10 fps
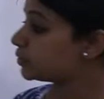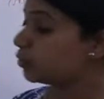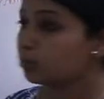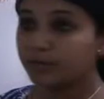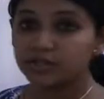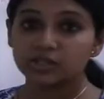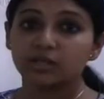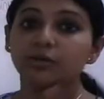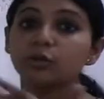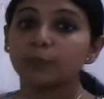through
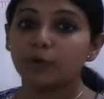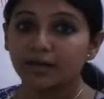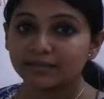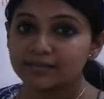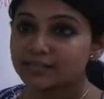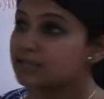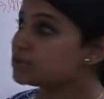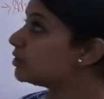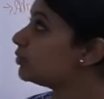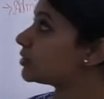which a new product is
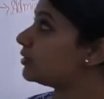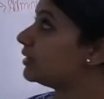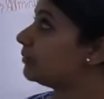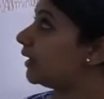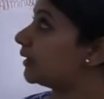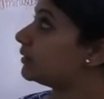introduced into the market,